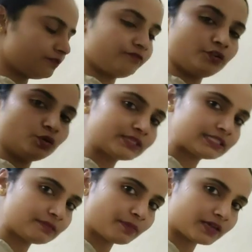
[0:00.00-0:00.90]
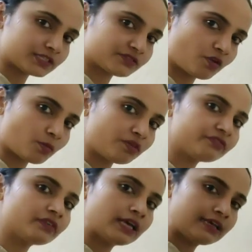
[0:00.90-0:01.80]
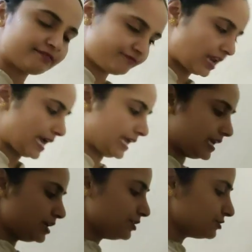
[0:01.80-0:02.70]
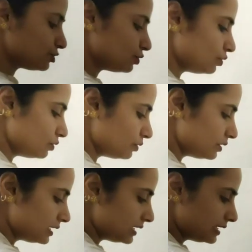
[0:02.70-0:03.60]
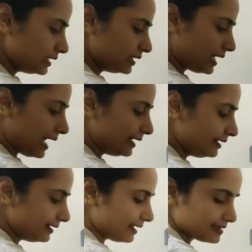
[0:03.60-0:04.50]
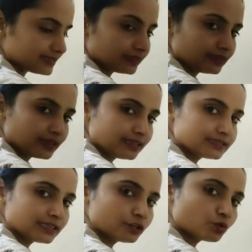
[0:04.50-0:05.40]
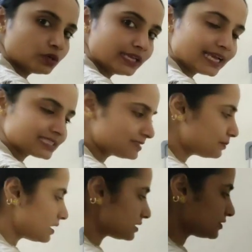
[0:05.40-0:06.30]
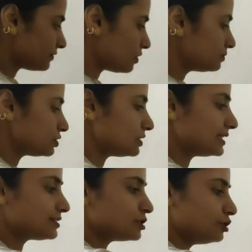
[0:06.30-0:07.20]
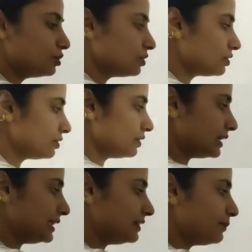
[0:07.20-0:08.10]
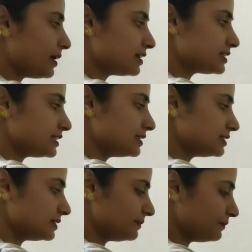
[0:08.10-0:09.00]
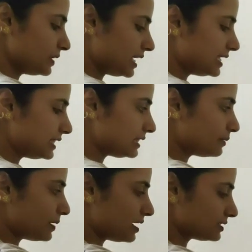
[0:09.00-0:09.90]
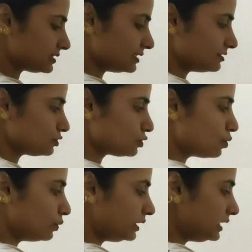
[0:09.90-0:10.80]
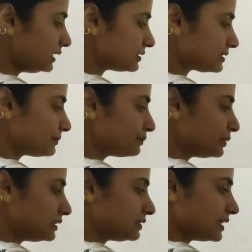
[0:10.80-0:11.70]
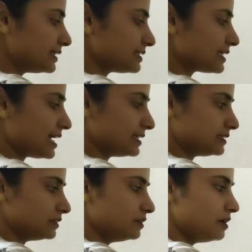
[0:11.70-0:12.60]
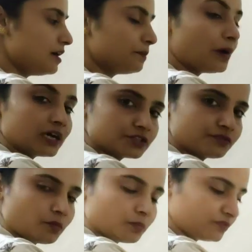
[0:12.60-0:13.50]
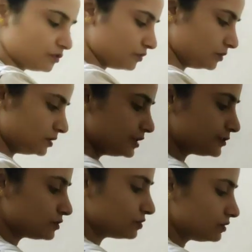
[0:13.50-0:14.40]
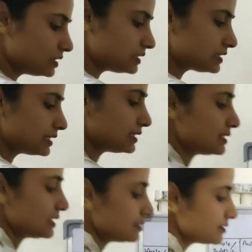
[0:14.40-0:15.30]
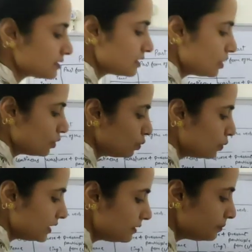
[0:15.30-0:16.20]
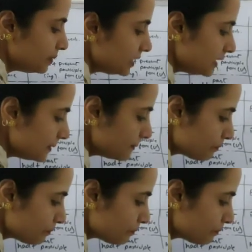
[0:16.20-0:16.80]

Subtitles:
flew is the past form of fly. So, and it has nothing else, it only has the past form. So let's look in the past tense. In the past tense, only the simple tense has the past form of the verb. So this sentence will be